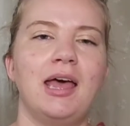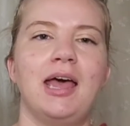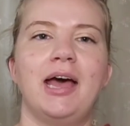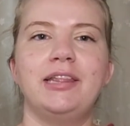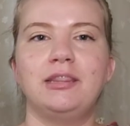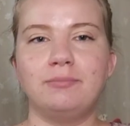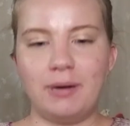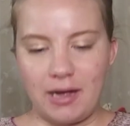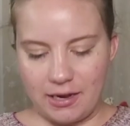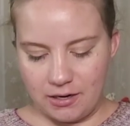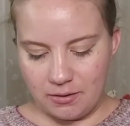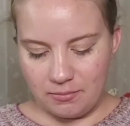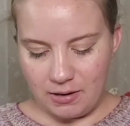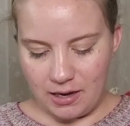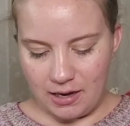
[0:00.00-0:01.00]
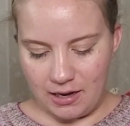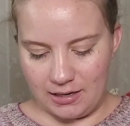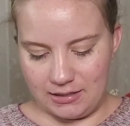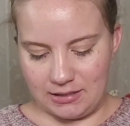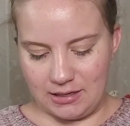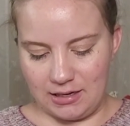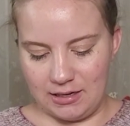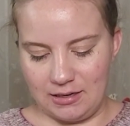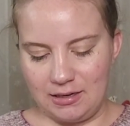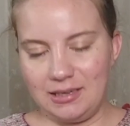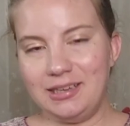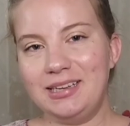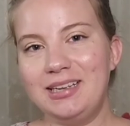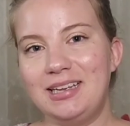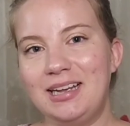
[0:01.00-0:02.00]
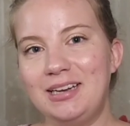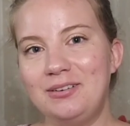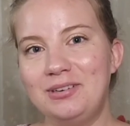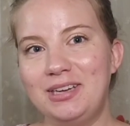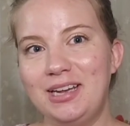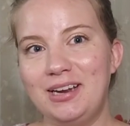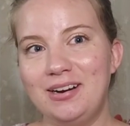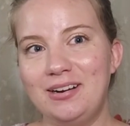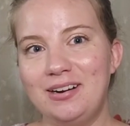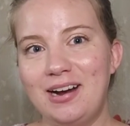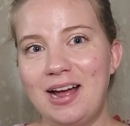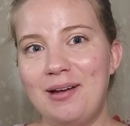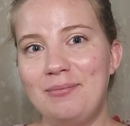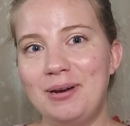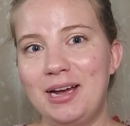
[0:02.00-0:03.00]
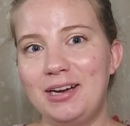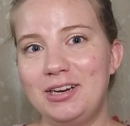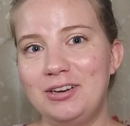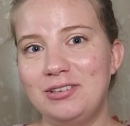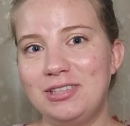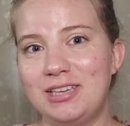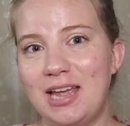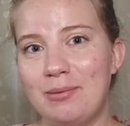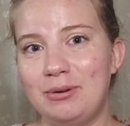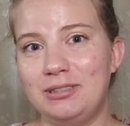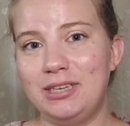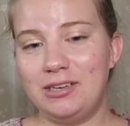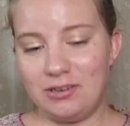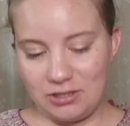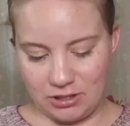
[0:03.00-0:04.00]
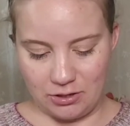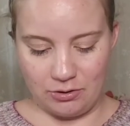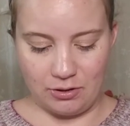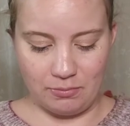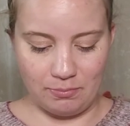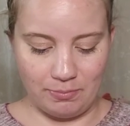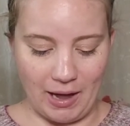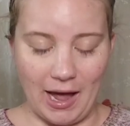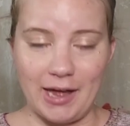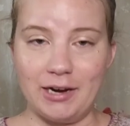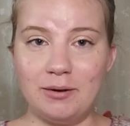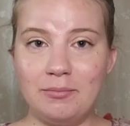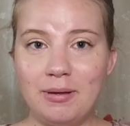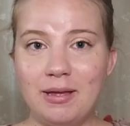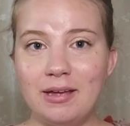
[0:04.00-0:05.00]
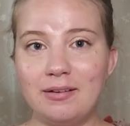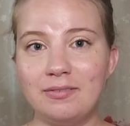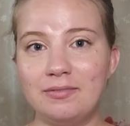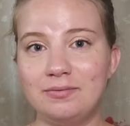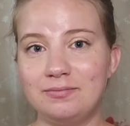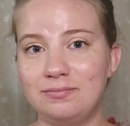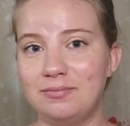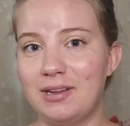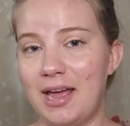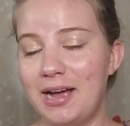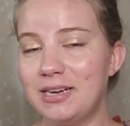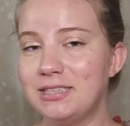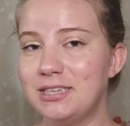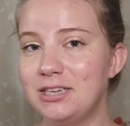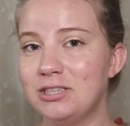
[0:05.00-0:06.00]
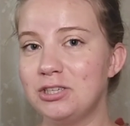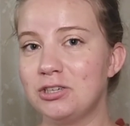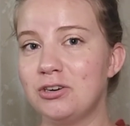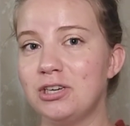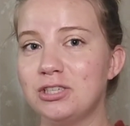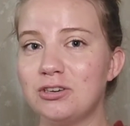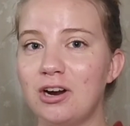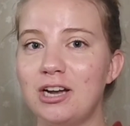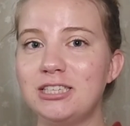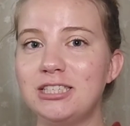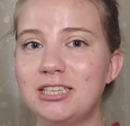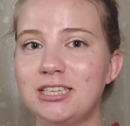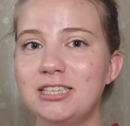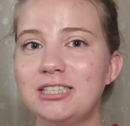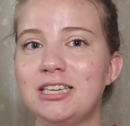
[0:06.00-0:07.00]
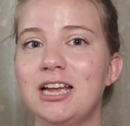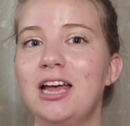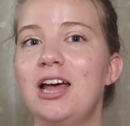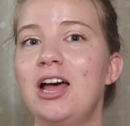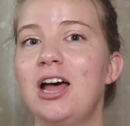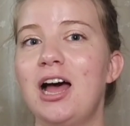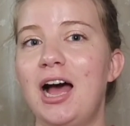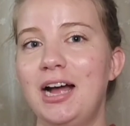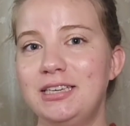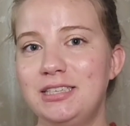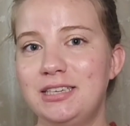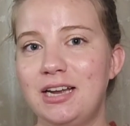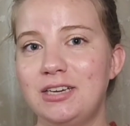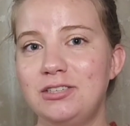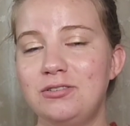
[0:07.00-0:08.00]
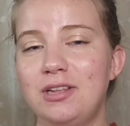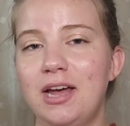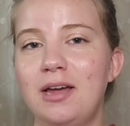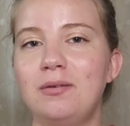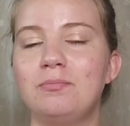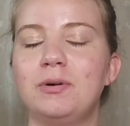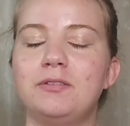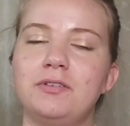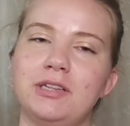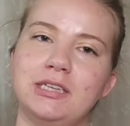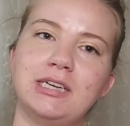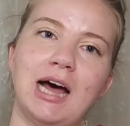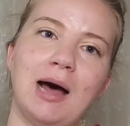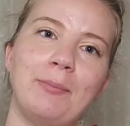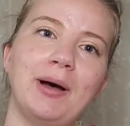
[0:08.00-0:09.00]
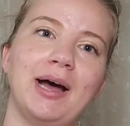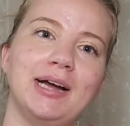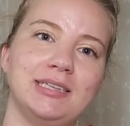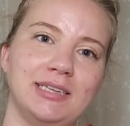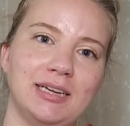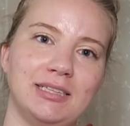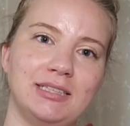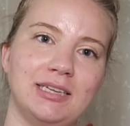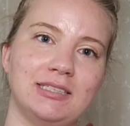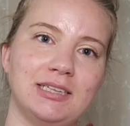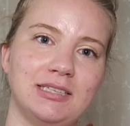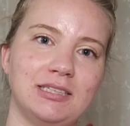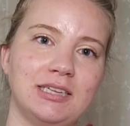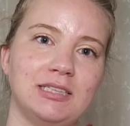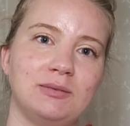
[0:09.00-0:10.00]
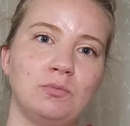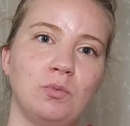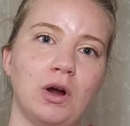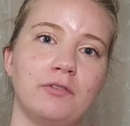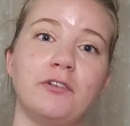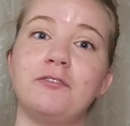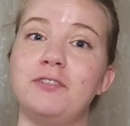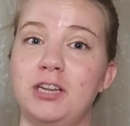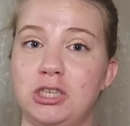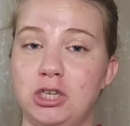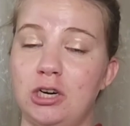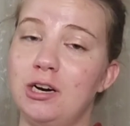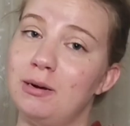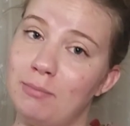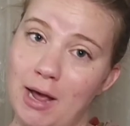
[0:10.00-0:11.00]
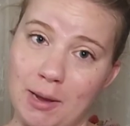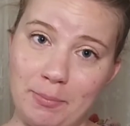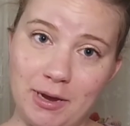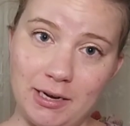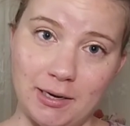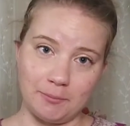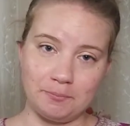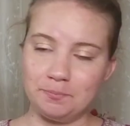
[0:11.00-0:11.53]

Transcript: At the bottom, I said, I don't care. I'm not gonna use the cable needle. So the bottom X's or crisscrosses, I did not do that, but for the top I did, since this is more of a feature in my opinion.